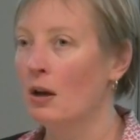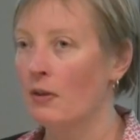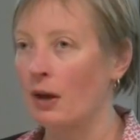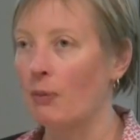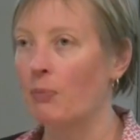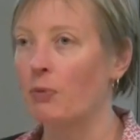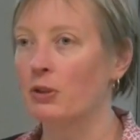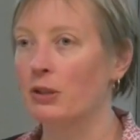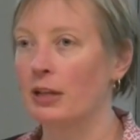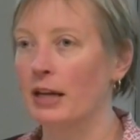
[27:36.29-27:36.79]

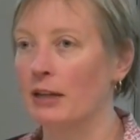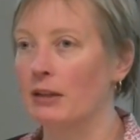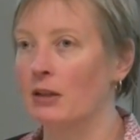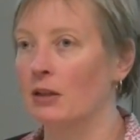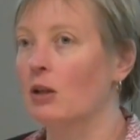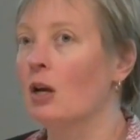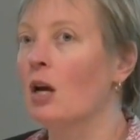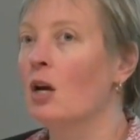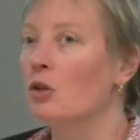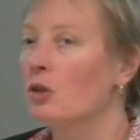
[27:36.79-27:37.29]
They're
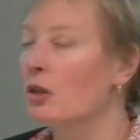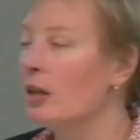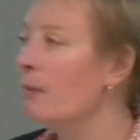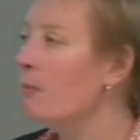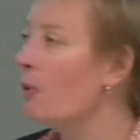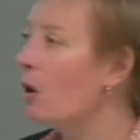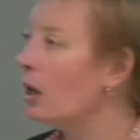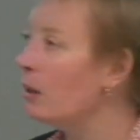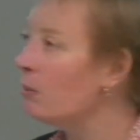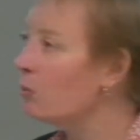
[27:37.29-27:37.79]
protected. So they
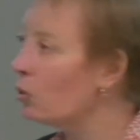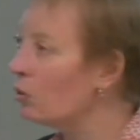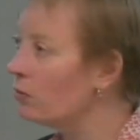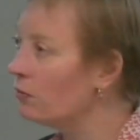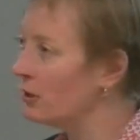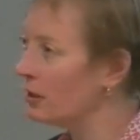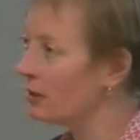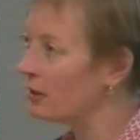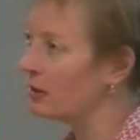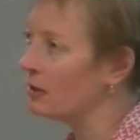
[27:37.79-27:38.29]
may
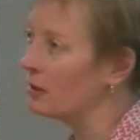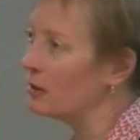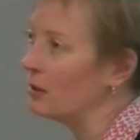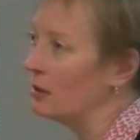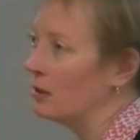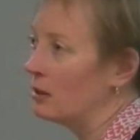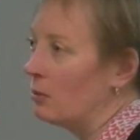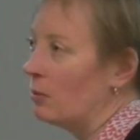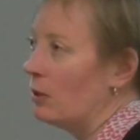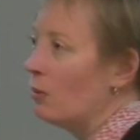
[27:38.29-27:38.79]
move
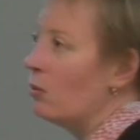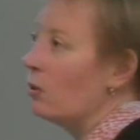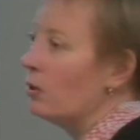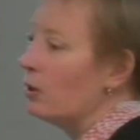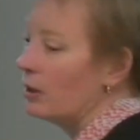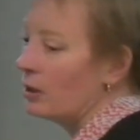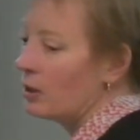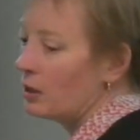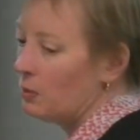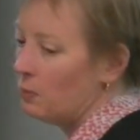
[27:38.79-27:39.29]
distances that we
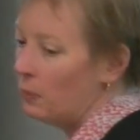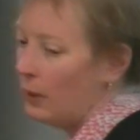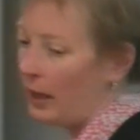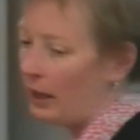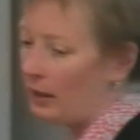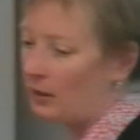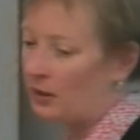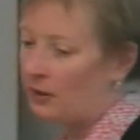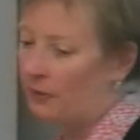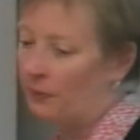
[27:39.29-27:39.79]
wouldn't
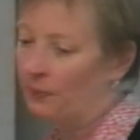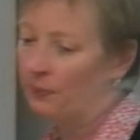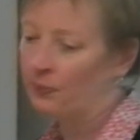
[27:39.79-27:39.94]
expect.